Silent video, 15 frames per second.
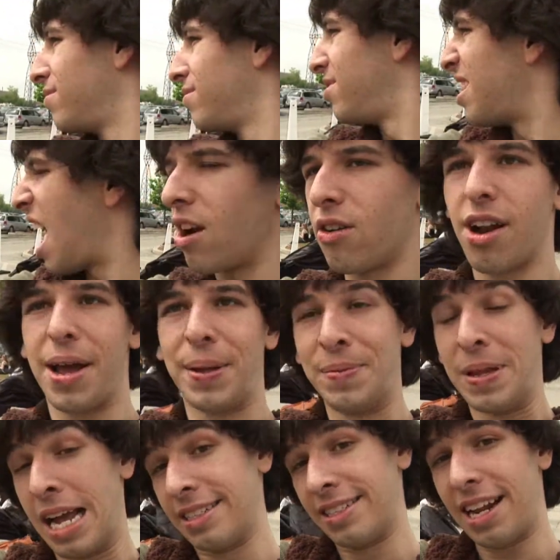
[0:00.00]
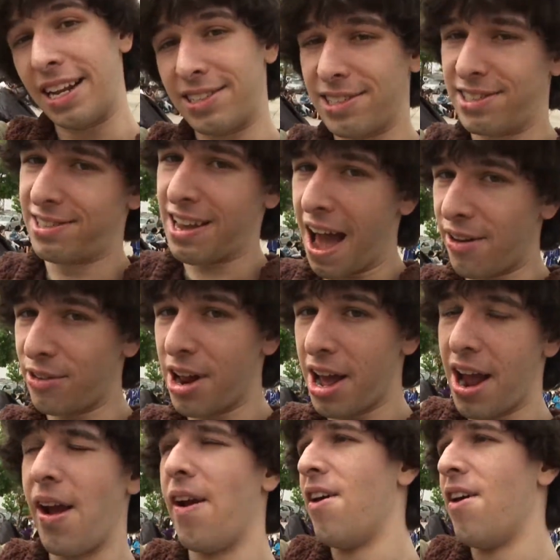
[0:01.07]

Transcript: Saturday? Today's the Saturday.